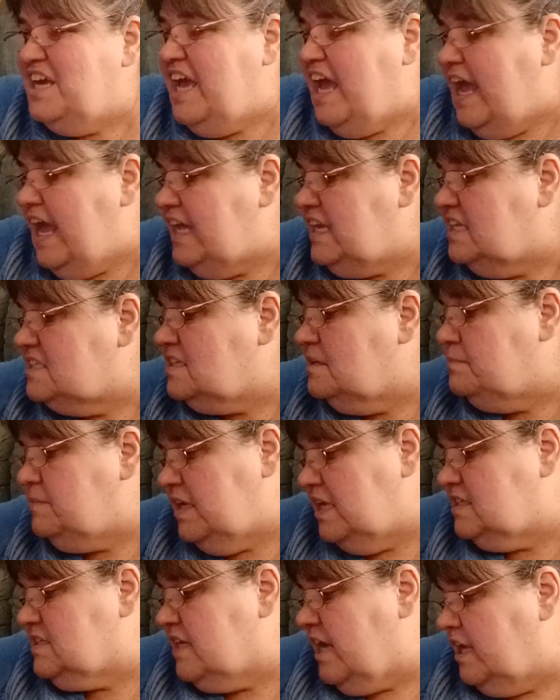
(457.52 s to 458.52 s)
And
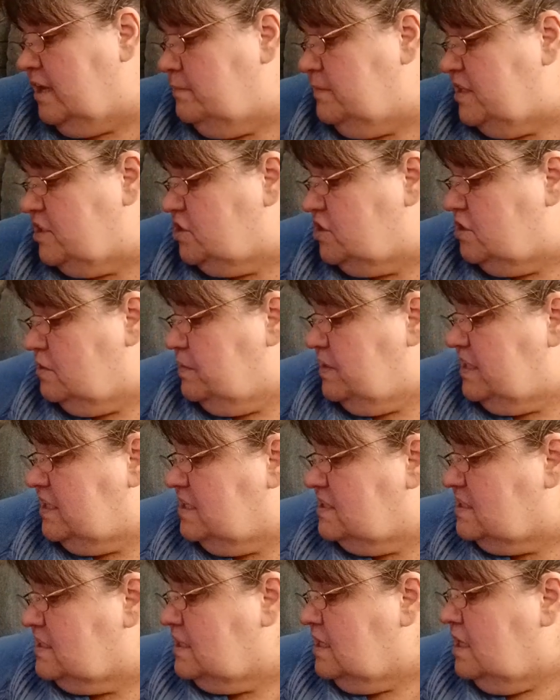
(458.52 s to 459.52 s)
it's kind of mixture,
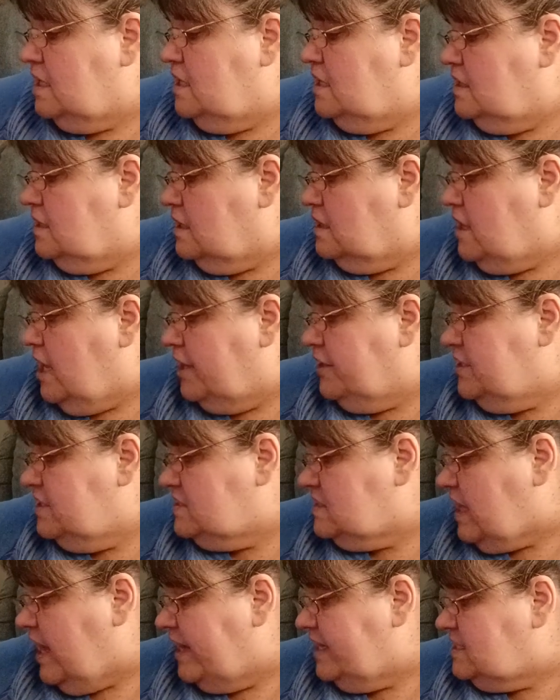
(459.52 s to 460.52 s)
because a lot of
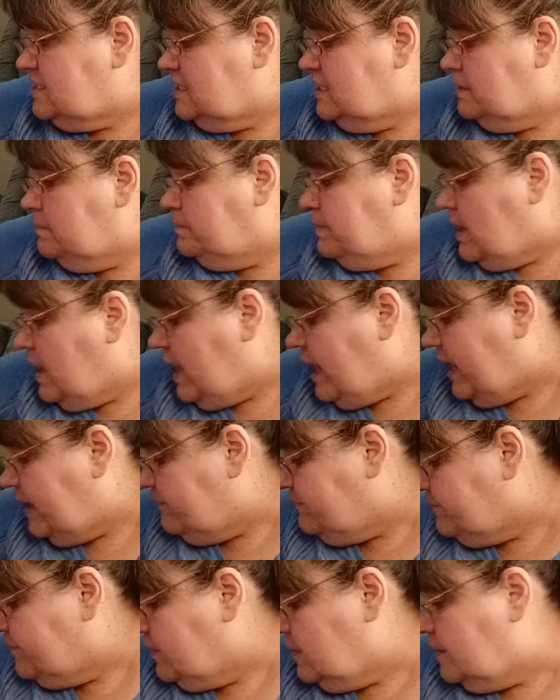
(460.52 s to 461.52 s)
this I did buy
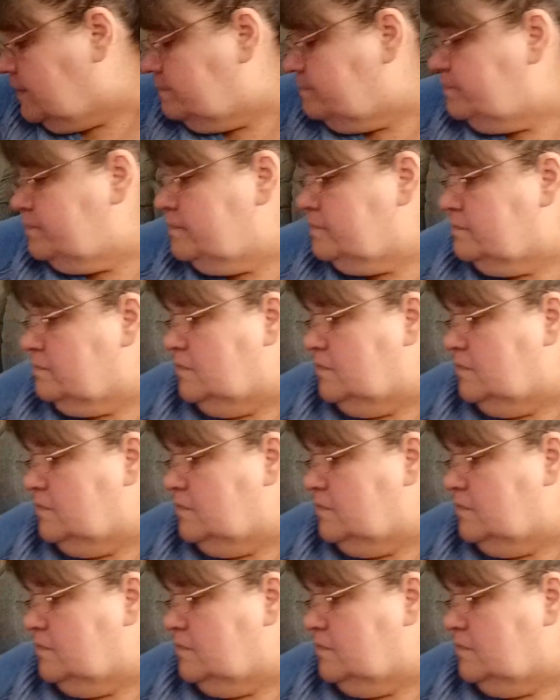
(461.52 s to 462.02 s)
from